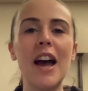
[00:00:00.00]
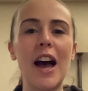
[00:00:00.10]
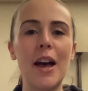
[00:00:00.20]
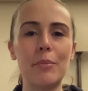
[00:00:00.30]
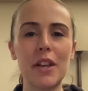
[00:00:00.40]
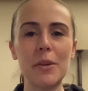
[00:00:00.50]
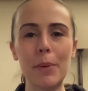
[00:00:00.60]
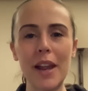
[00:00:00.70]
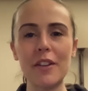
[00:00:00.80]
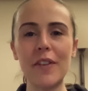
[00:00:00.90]
then your
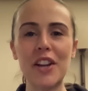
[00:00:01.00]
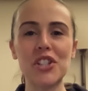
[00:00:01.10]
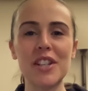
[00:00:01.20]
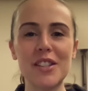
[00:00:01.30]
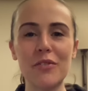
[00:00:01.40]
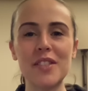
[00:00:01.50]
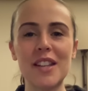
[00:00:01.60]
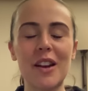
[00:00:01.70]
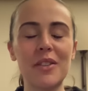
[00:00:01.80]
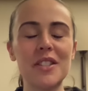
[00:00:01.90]
plan of action is obviously
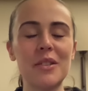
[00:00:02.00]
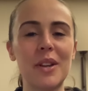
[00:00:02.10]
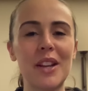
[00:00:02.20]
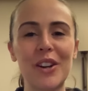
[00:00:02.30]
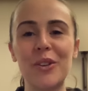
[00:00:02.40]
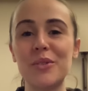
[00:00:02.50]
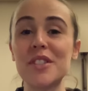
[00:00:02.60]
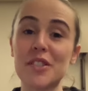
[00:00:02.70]
going to include